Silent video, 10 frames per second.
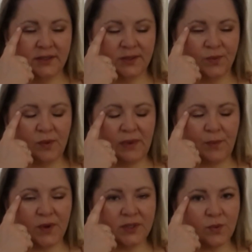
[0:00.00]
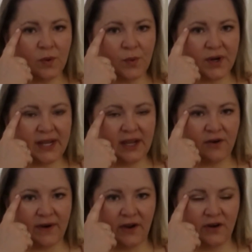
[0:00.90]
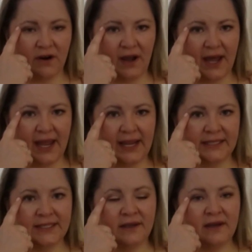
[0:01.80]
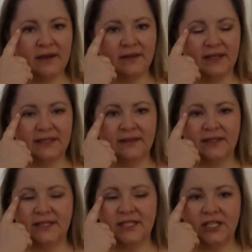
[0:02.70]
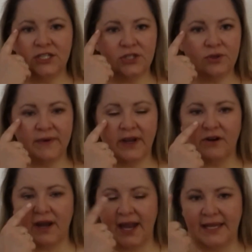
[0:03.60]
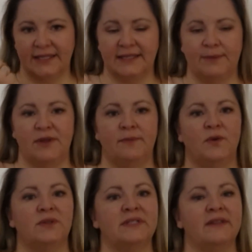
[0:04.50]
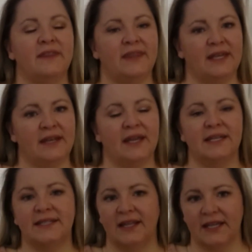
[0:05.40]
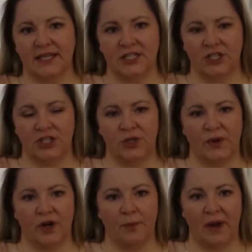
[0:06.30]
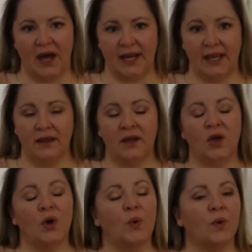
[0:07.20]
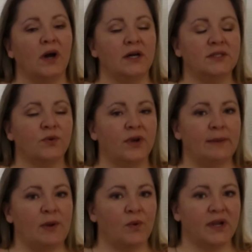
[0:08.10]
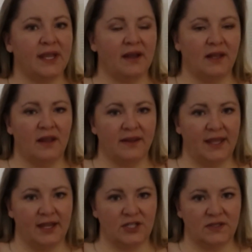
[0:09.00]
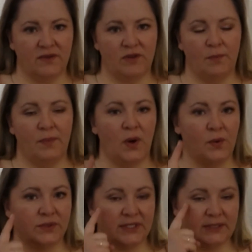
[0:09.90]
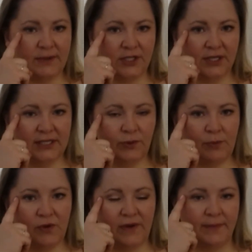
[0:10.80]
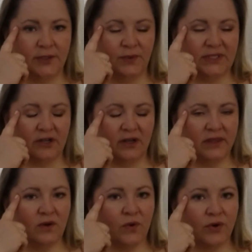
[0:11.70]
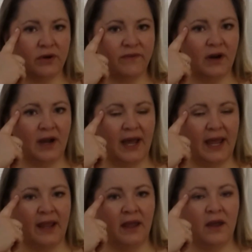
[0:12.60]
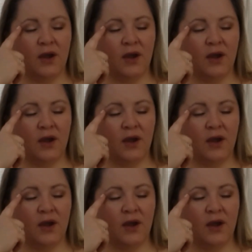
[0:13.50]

So remember, as we're working around our eyes, that the tissue around our eyes is some of the most thin and delicate tissue in our body. We're also going to be working along the edges of the bones, especially as we move up. So we start at the corner of our eye.